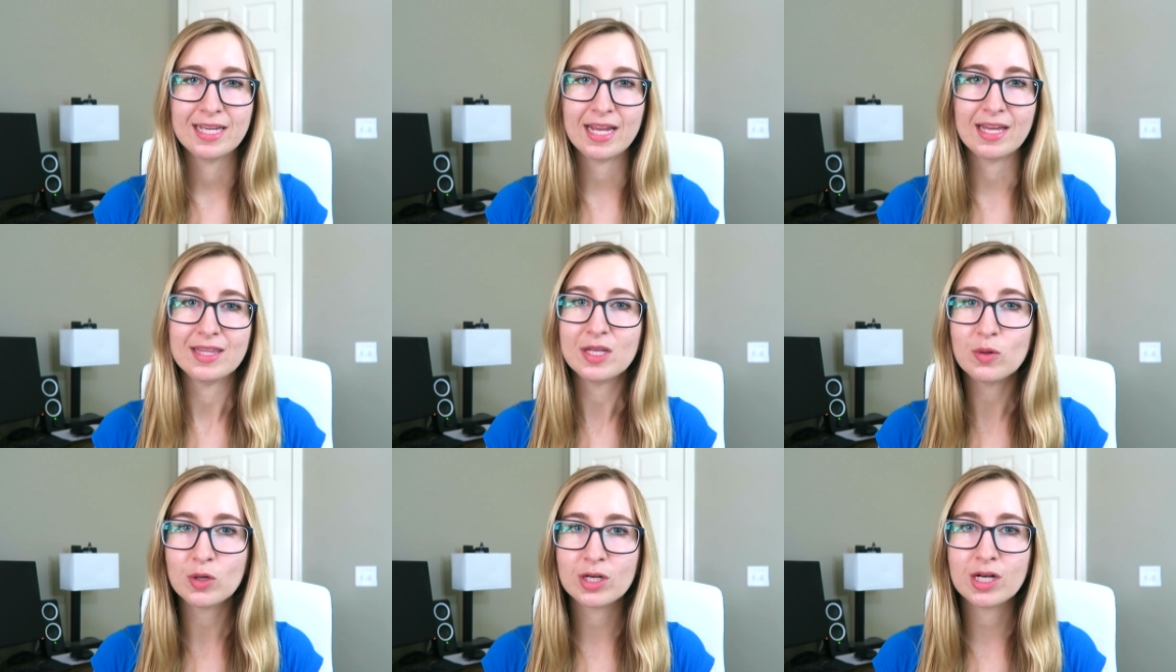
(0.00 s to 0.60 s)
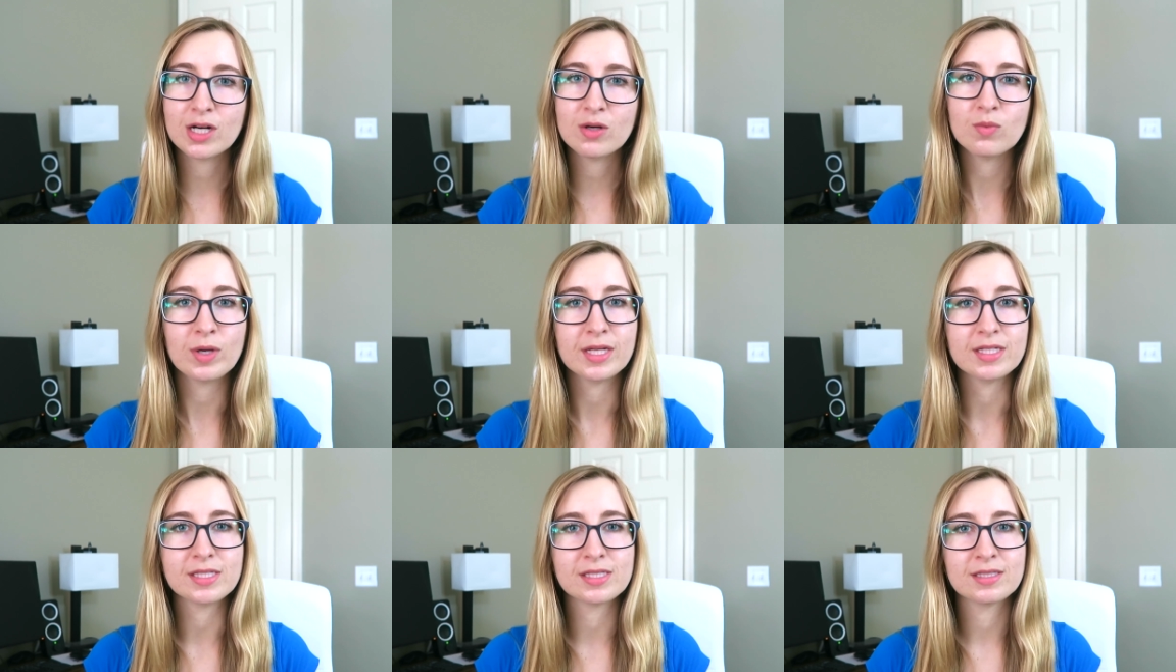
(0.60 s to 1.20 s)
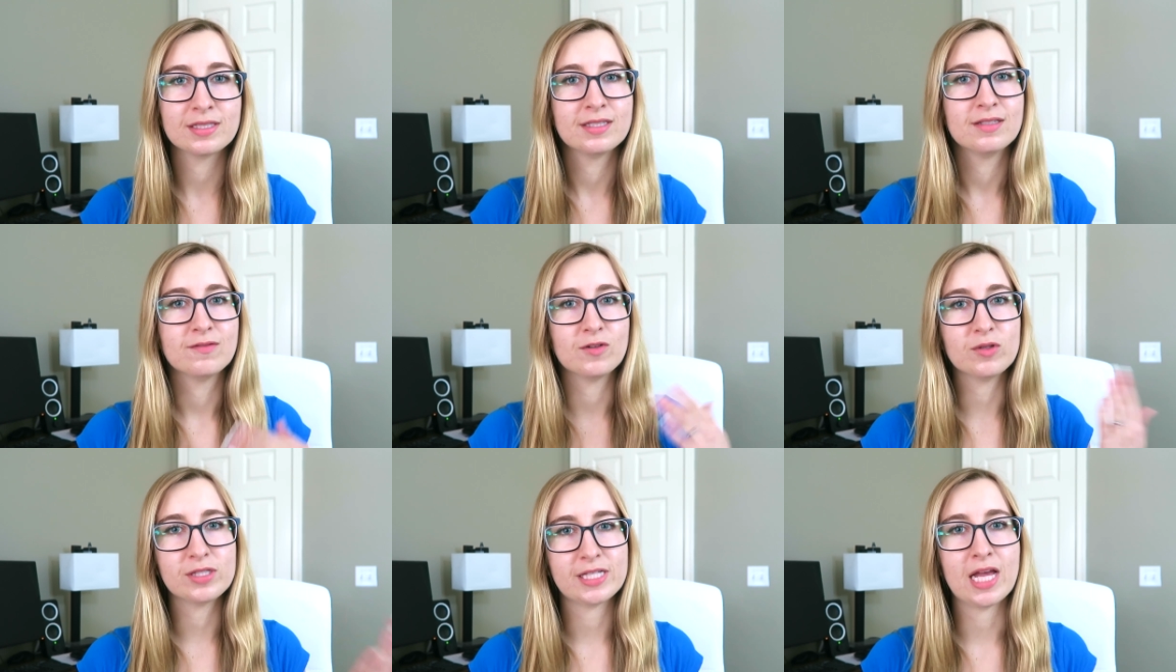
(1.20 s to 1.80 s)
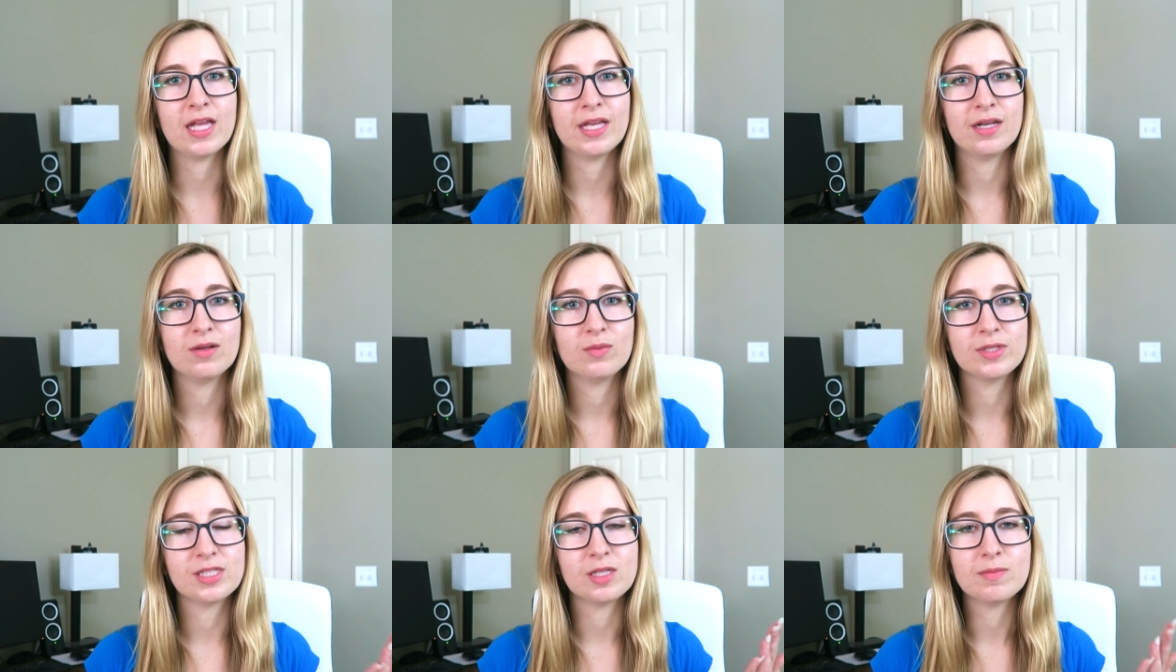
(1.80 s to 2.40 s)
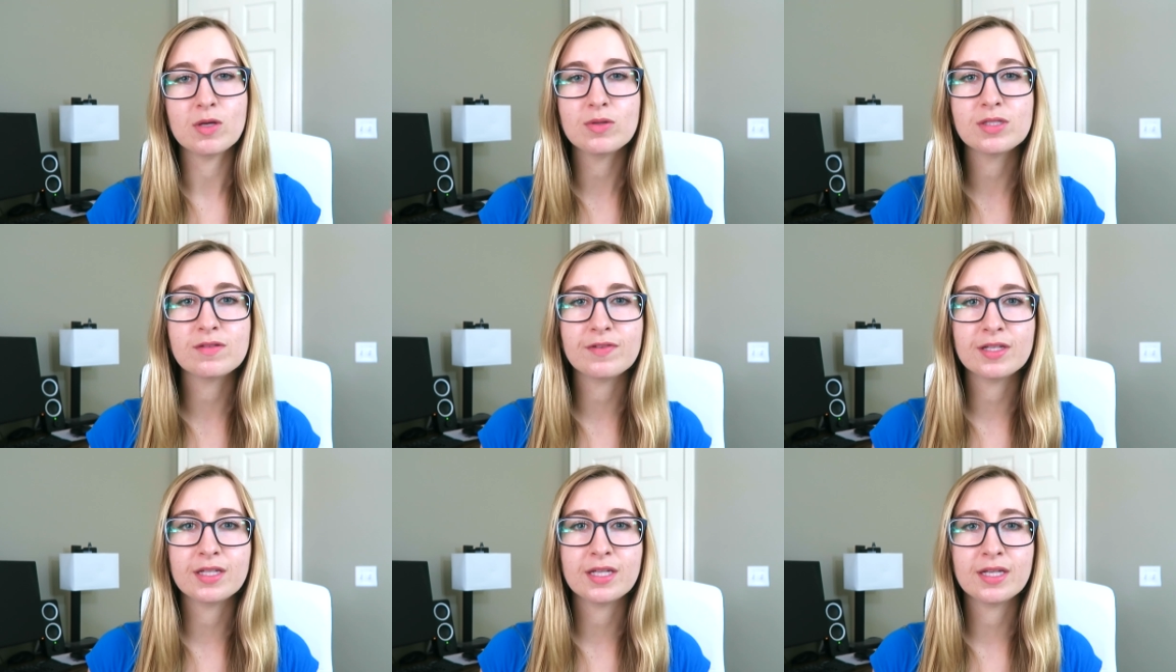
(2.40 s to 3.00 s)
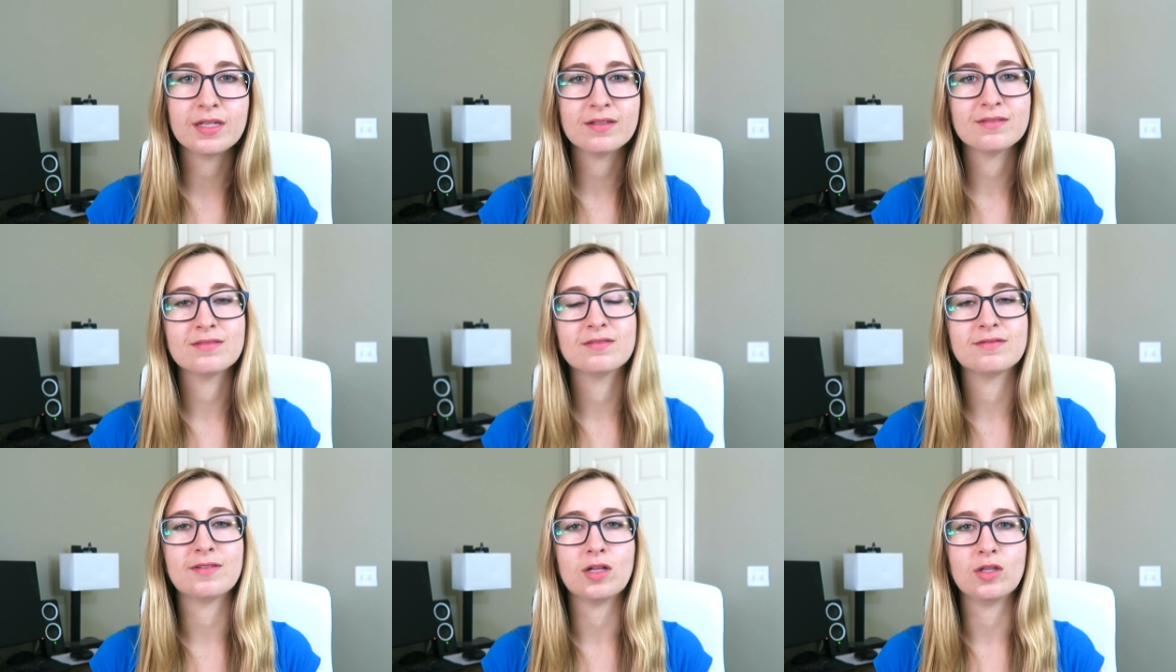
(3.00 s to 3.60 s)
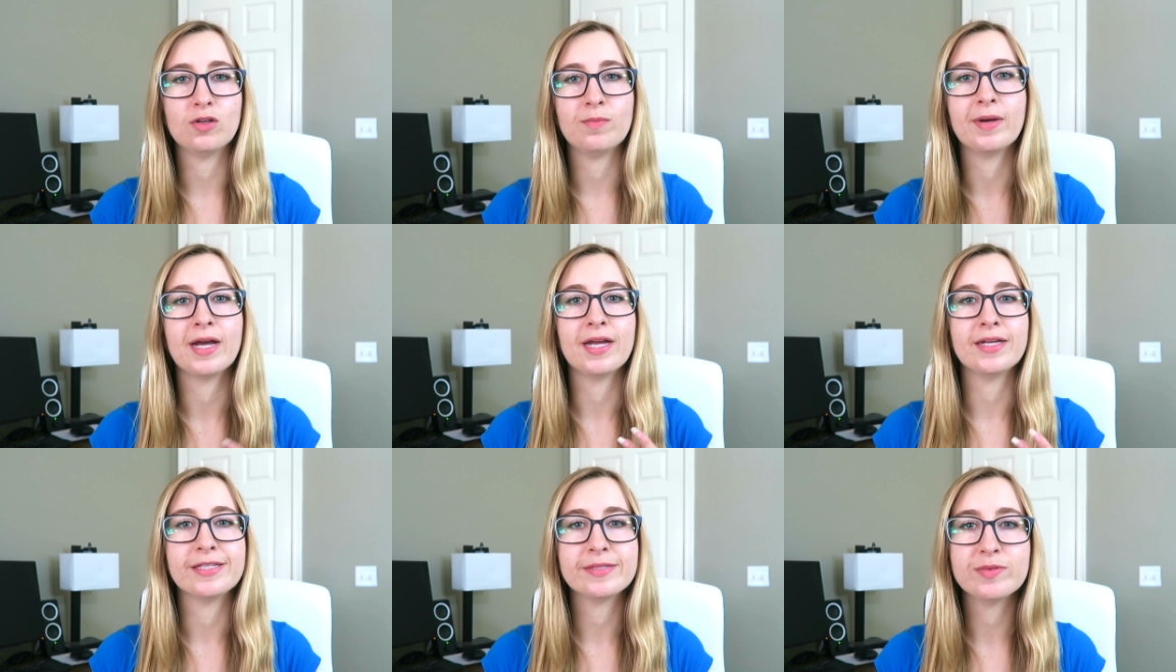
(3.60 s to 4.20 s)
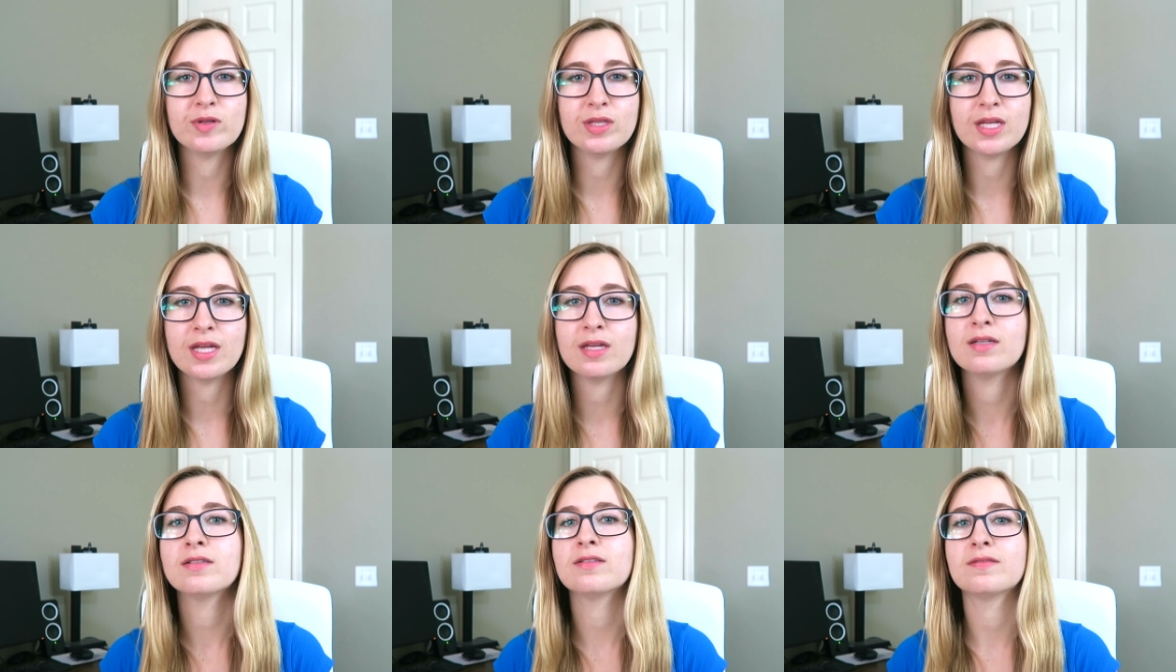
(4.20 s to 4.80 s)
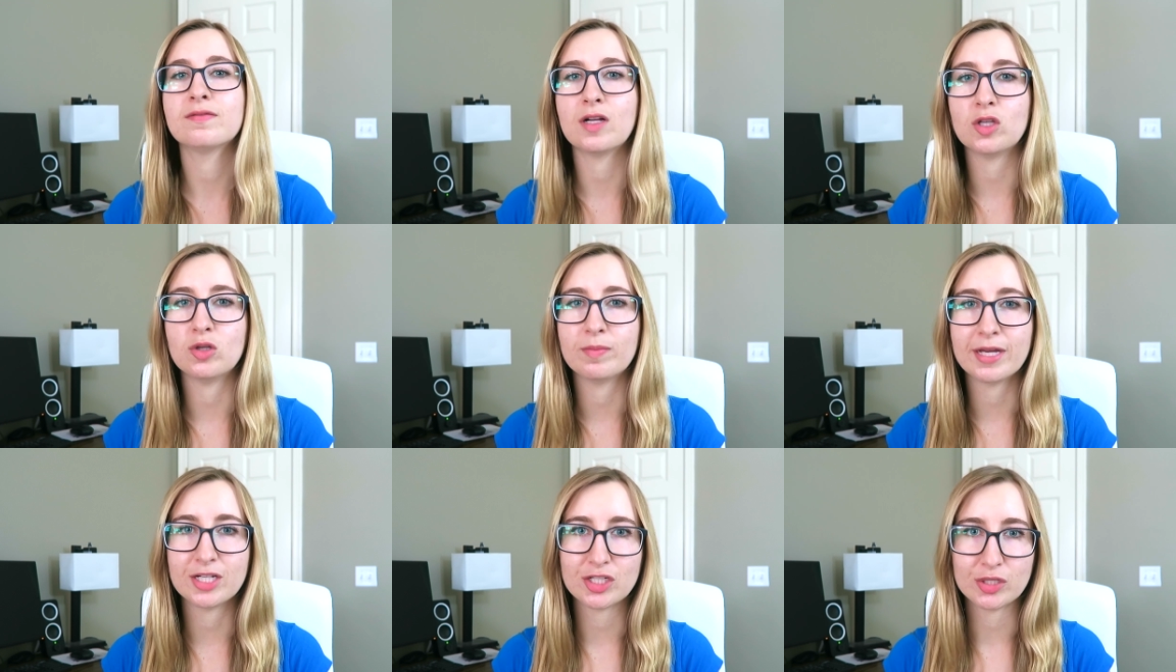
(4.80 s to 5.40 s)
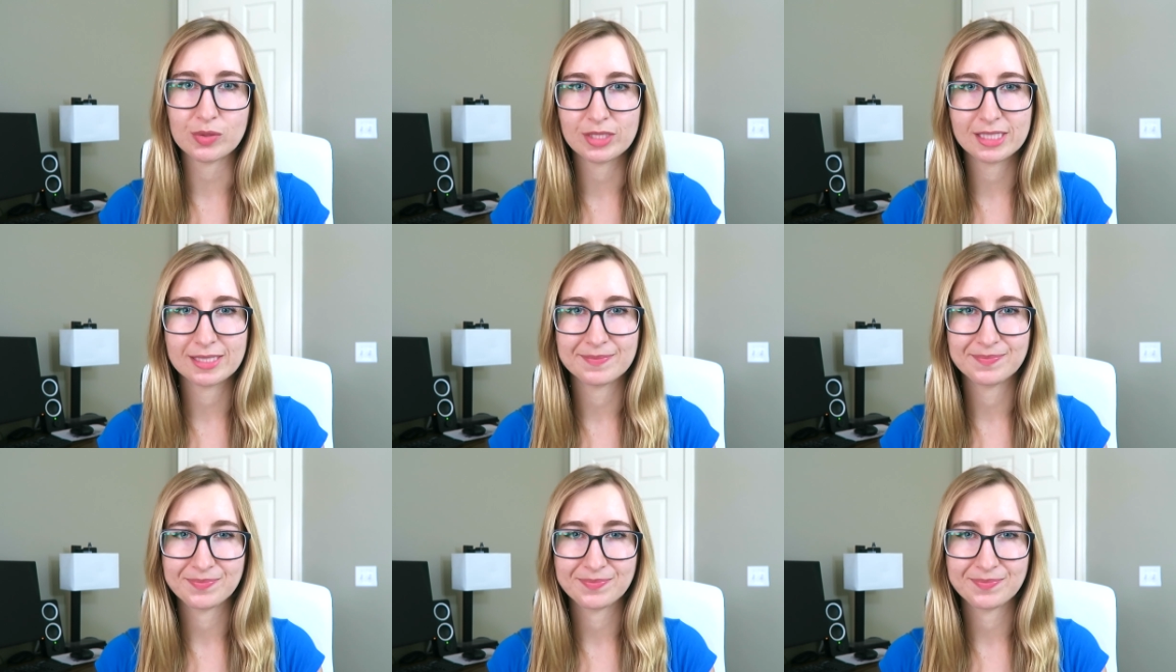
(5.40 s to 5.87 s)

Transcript: And the order was fruit salad was the most filling, followed by smoothie, followed by juice.